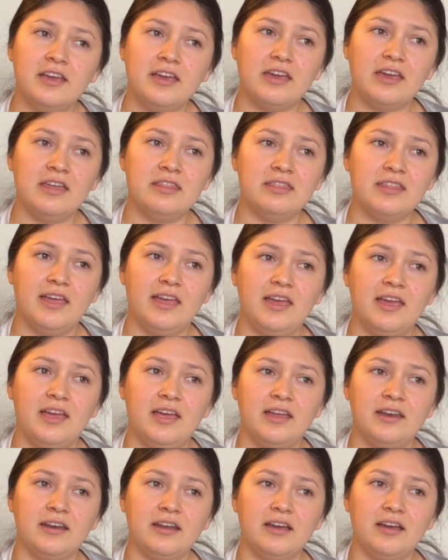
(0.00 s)
And
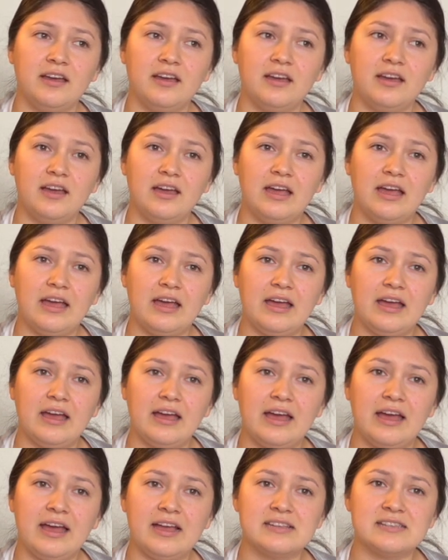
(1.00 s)
then
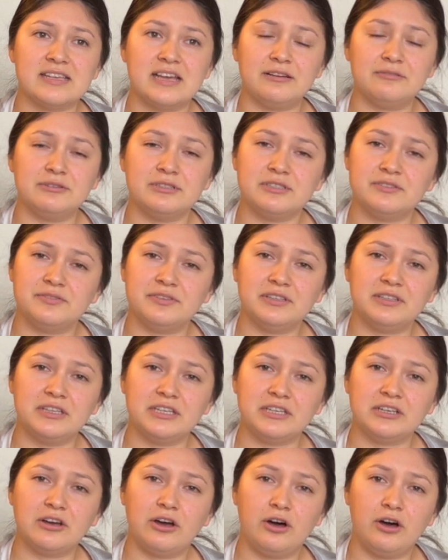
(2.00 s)
as I was
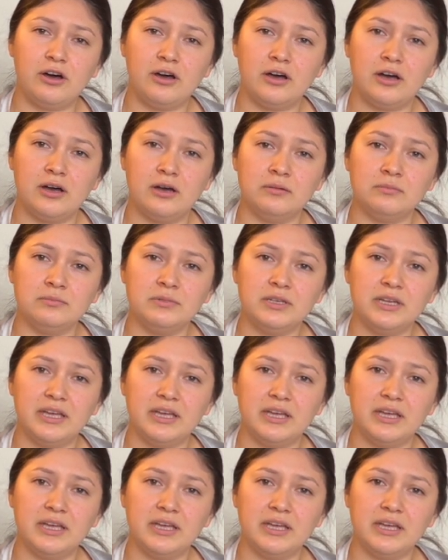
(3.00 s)
feeling calm